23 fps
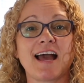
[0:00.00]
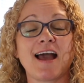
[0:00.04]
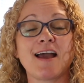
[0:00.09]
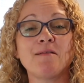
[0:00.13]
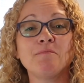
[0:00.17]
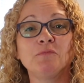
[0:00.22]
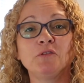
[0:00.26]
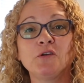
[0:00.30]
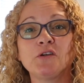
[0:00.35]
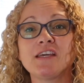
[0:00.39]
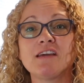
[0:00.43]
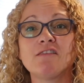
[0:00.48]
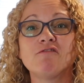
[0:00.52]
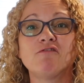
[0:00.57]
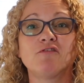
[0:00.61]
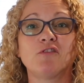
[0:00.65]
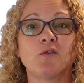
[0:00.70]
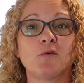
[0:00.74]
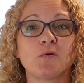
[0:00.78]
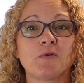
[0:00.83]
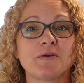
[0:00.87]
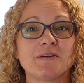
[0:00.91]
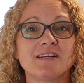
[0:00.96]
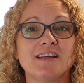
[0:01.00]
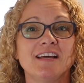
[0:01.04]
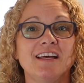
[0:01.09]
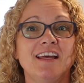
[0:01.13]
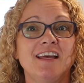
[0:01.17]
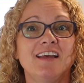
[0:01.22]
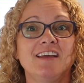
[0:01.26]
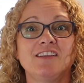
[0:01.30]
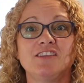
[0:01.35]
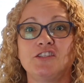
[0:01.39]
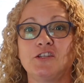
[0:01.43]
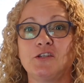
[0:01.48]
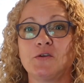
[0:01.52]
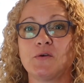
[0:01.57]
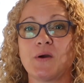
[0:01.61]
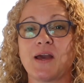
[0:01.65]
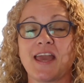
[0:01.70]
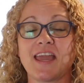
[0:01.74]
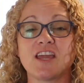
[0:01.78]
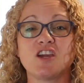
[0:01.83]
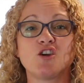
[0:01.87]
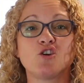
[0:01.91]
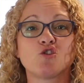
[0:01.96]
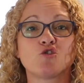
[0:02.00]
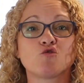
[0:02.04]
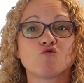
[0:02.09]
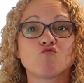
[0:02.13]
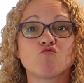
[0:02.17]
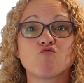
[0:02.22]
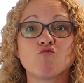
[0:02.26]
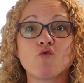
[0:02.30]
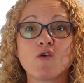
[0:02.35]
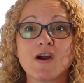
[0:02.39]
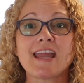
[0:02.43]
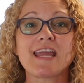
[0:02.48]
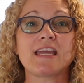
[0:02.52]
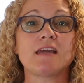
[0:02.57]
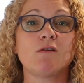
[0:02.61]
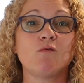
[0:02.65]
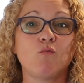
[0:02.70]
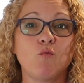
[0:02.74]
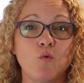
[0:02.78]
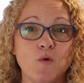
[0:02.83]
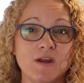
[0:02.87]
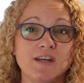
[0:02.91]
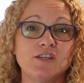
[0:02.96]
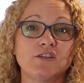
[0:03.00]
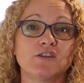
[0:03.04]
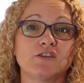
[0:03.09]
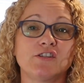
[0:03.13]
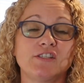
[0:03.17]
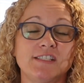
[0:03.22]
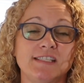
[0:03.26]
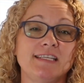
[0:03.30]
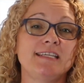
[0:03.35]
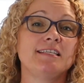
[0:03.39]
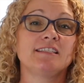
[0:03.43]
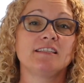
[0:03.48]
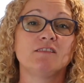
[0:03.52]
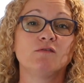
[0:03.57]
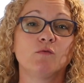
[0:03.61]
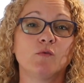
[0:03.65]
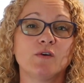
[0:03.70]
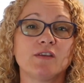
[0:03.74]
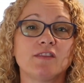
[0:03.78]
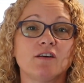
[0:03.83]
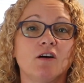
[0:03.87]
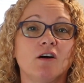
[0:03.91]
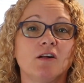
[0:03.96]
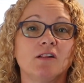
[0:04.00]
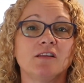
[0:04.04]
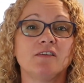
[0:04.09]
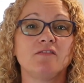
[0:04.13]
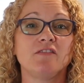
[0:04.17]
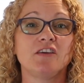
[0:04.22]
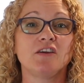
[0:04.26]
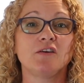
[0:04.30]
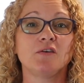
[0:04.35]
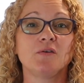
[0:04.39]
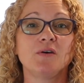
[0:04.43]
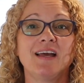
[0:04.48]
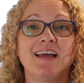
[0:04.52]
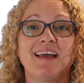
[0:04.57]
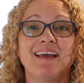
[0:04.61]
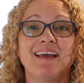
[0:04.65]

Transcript: I'm looking forward to a great winter season with all of you.